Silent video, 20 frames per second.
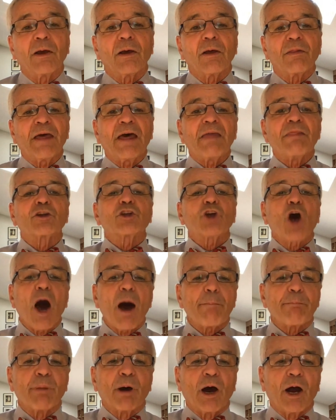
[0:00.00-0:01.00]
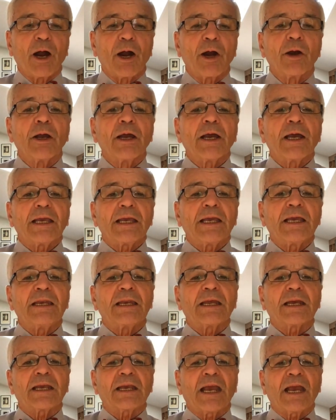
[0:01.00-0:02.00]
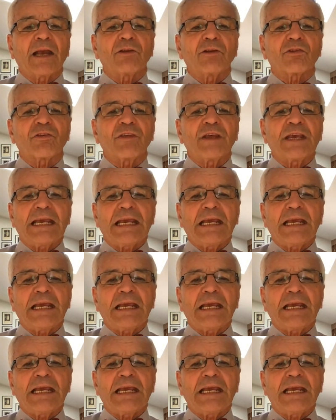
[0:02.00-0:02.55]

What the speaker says: Then the top bar indicates the